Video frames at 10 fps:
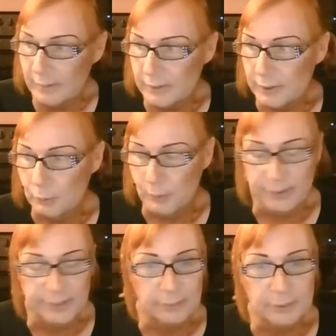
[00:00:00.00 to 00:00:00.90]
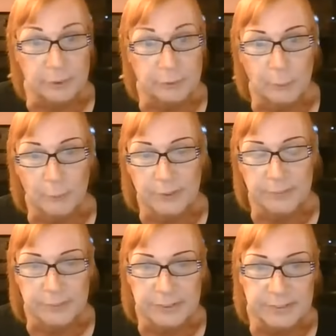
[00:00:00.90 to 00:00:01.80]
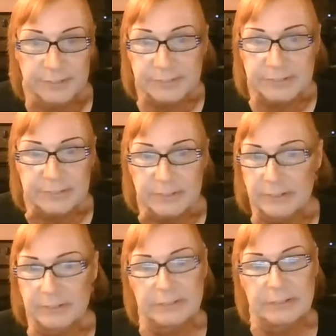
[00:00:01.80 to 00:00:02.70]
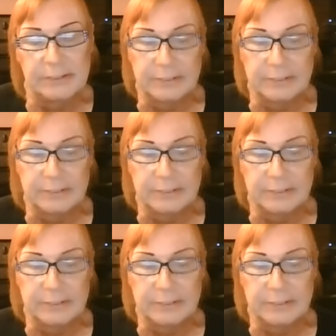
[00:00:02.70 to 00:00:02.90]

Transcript: what actin dysphoria is, and